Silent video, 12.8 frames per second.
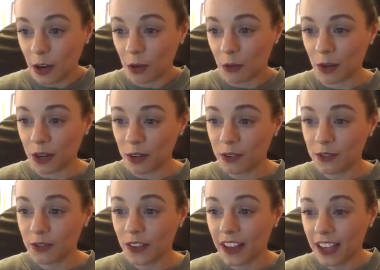
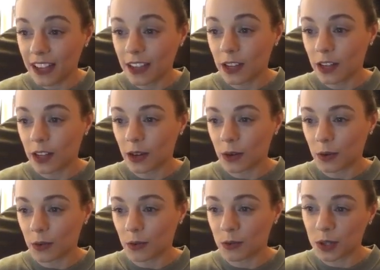roof,
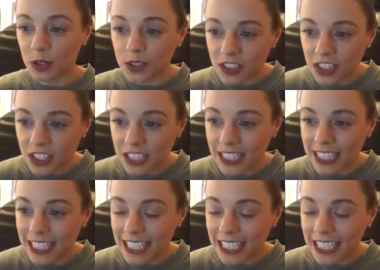root,